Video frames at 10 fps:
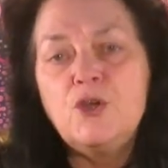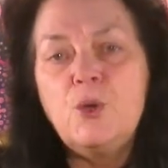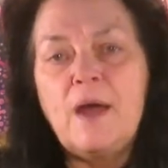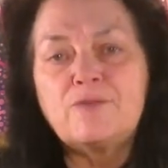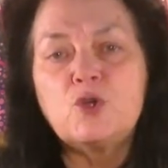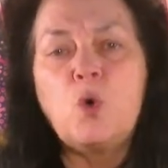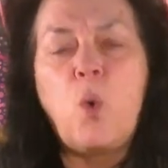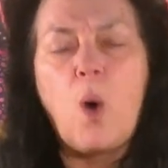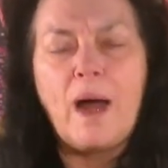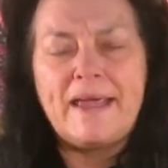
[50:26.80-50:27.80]
You have to
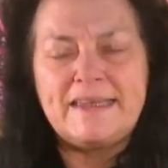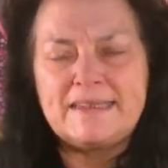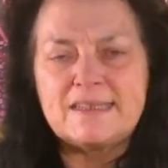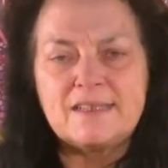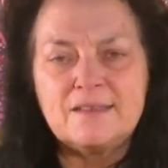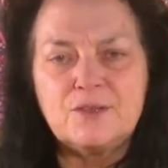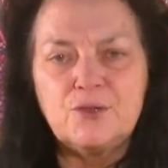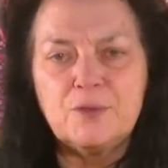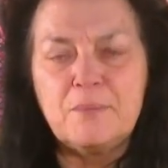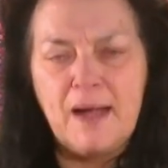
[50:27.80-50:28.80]
quiet
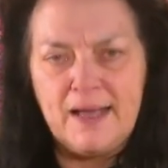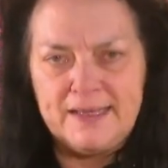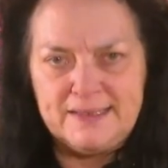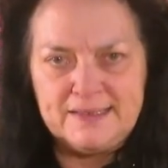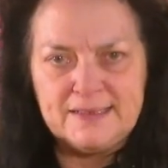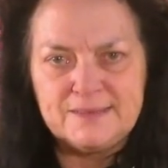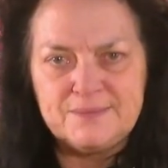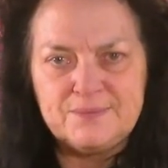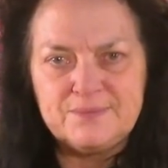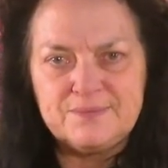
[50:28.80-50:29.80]
your mind.
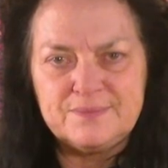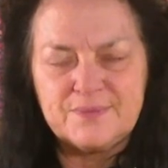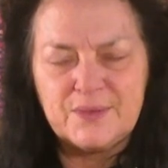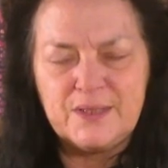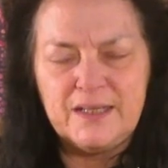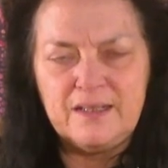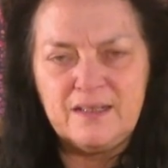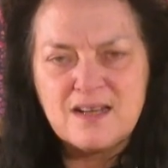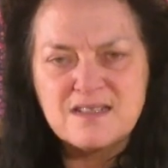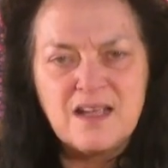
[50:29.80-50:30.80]
Okay.
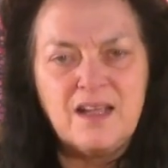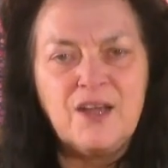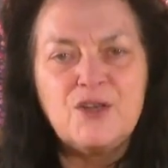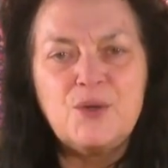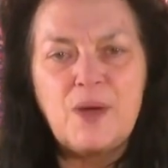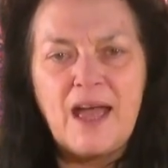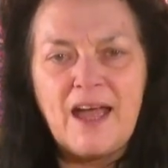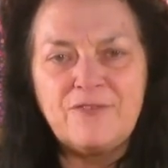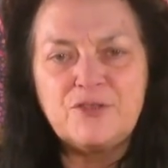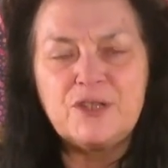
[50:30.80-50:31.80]
You
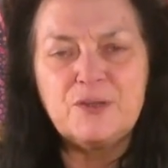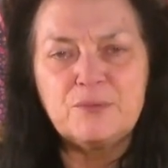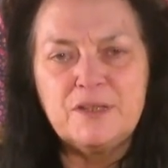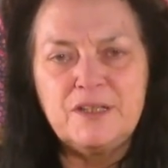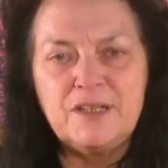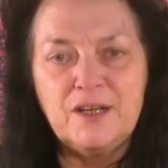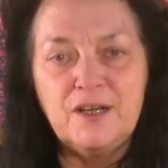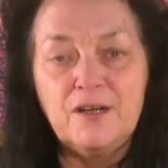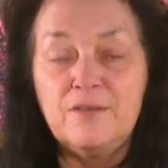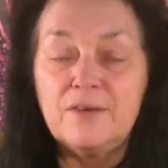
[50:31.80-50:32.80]
have to get rid
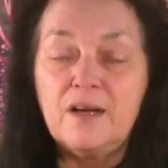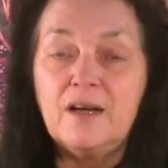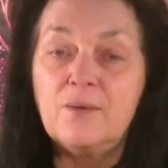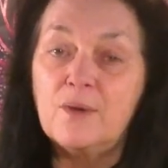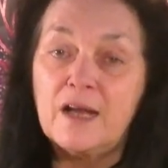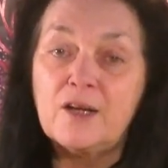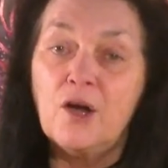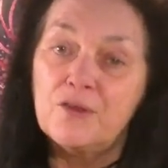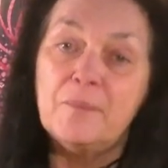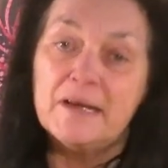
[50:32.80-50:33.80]
of what I
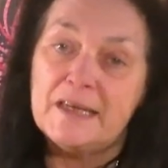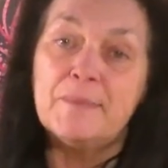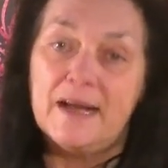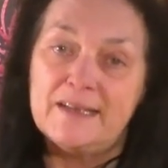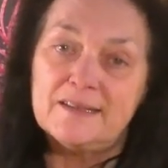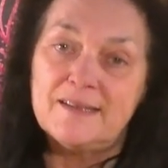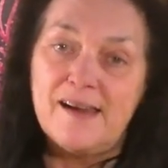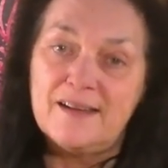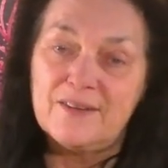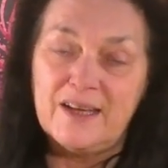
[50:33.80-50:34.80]
call the monkey mind.
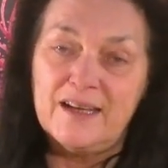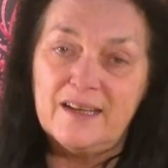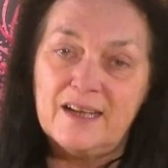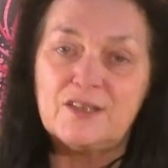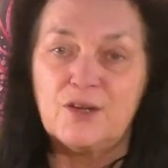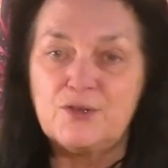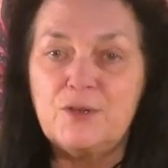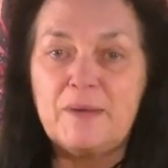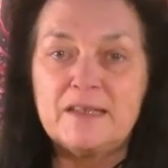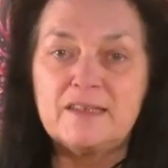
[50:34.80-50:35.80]
Okay. I talked to
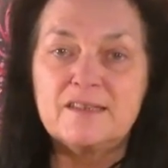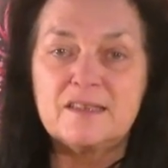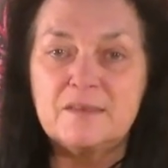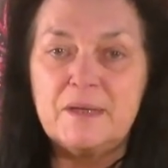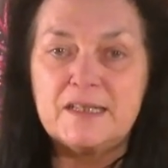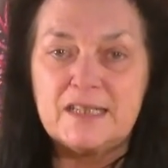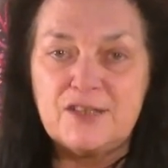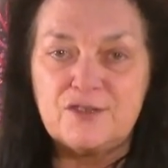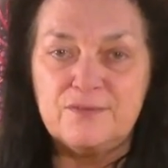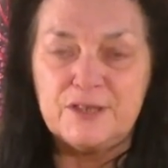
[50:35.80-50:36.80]
you about this in the
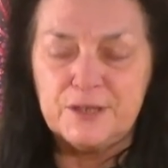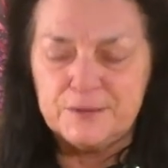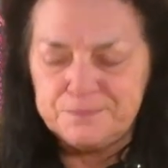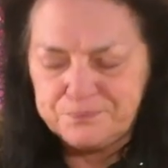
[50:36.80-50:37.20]
meditation video.